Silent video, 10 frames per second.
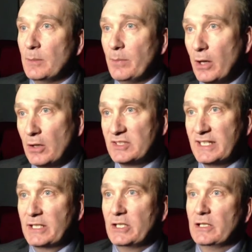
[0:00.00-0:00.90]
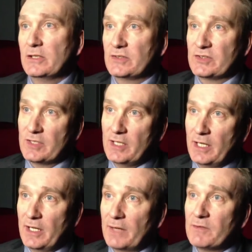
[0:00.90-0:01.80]
particulates
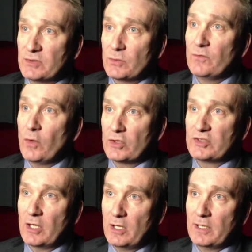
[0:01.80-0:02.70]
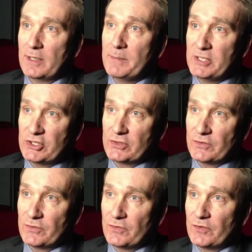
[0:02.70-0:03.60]
and other sort of volatile
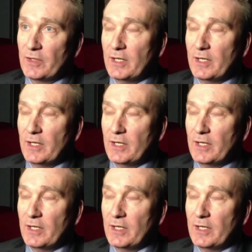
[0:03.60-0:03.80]
emissions,